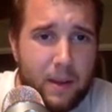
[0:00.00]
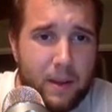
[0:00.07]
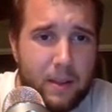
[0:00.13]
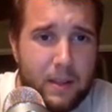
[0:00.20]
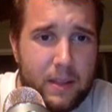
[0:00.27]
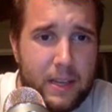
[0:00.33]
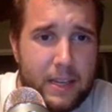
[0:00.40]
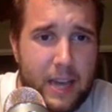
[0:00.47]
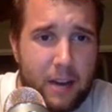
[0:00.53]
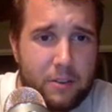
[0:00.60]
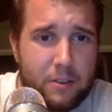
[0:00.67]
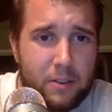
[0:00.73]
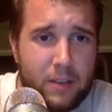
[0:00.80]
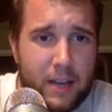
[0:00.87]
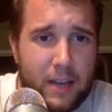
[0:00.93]
The
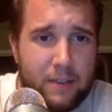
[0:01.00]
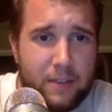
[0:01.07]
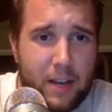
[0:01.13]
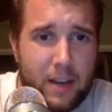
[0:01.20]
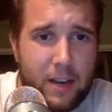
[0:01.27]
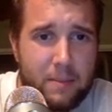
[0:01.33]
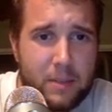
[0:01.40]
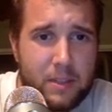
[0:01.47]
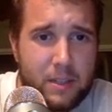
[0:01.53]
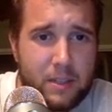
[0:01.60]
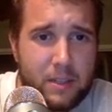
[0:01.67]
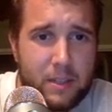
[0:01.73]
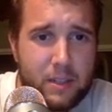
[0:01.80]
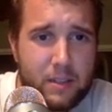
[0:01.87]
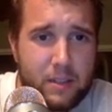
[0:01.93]
counter lifetime is
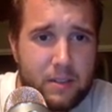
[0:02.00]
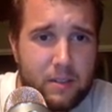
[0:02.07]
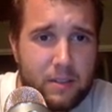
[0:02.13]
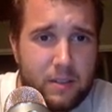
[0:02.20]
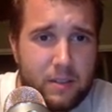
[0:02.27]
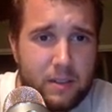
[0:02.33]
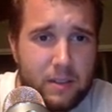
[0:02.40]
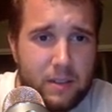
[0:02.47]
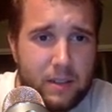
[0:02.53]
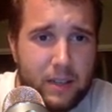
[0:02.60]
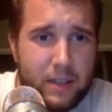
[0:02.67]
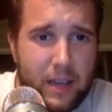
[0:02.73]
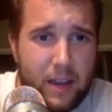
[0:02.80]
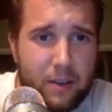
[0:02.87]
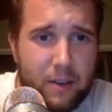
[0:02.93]
just the
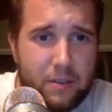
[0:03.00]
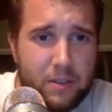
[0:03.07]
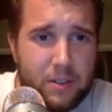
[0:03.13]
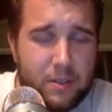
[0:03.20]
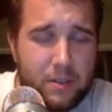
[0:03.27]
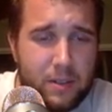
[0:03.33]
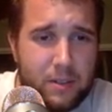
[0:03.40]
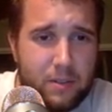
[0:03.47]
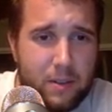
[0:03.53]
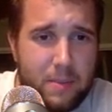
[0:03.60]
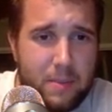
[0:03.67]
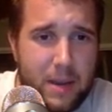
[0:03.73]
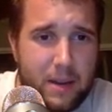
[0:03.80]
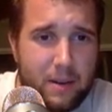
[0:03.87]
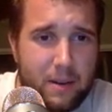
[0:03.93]
counter, so it doesn't really
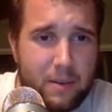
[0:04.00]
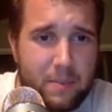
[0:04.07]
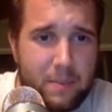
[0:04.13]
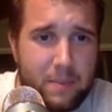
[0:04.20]
matter.